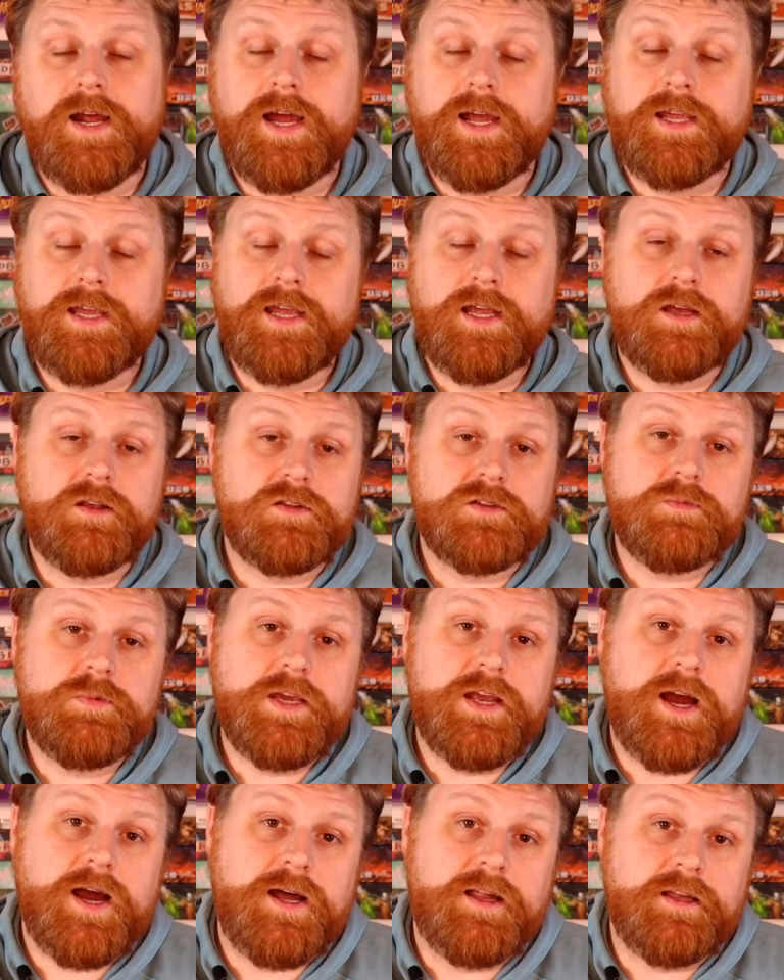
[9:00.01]
I can't
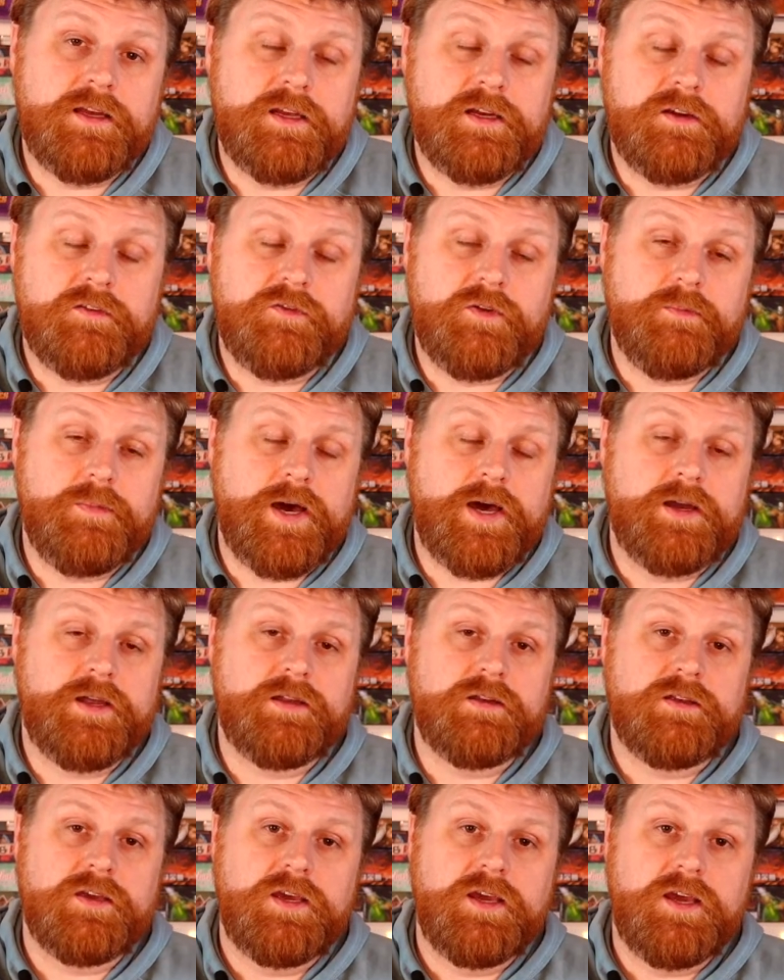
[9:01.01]
speak highly enough about
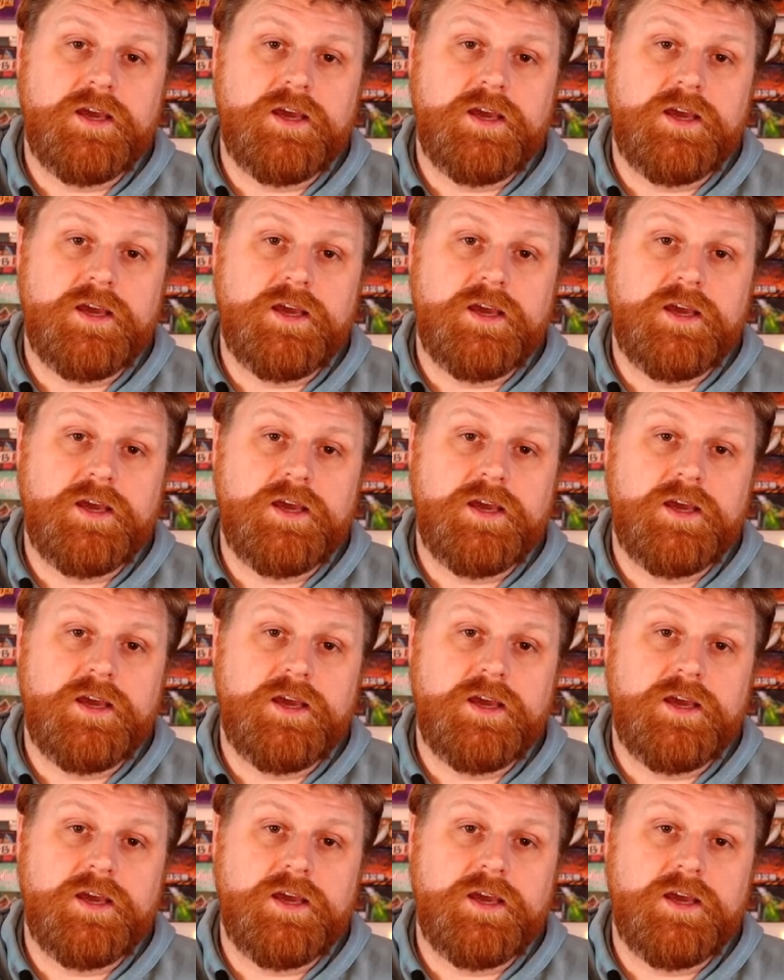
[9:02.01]
it.